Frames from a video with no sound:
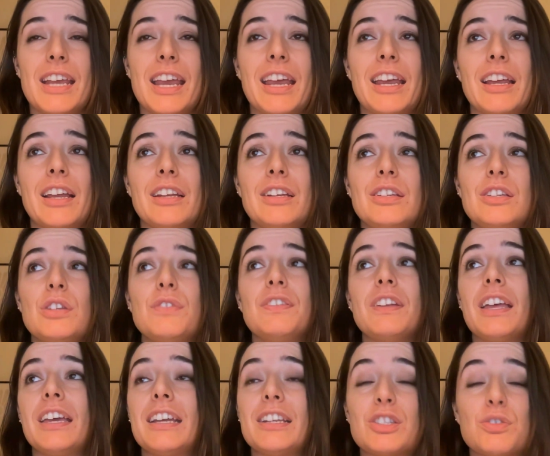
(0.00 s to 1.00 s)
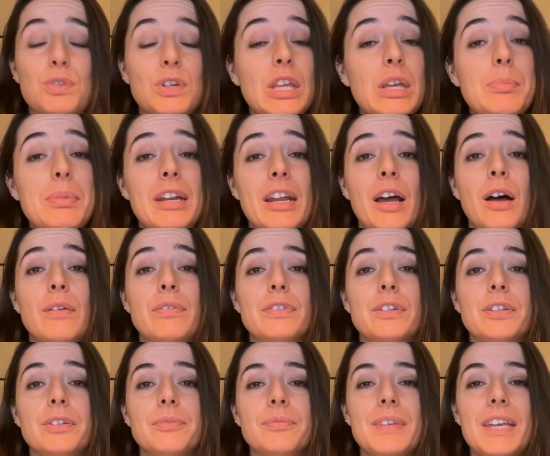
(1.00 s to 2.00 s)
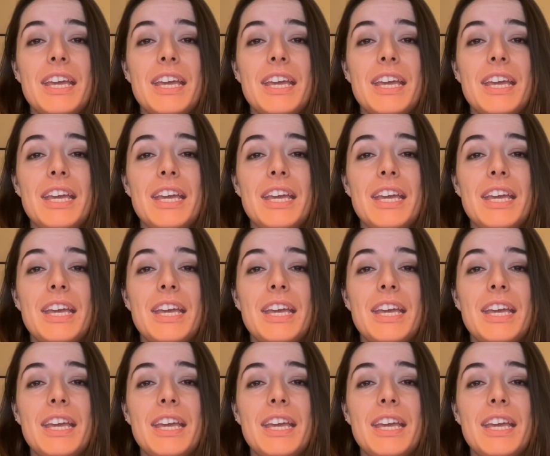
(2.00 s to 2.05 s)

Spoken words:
and you feel like it's really been helpful,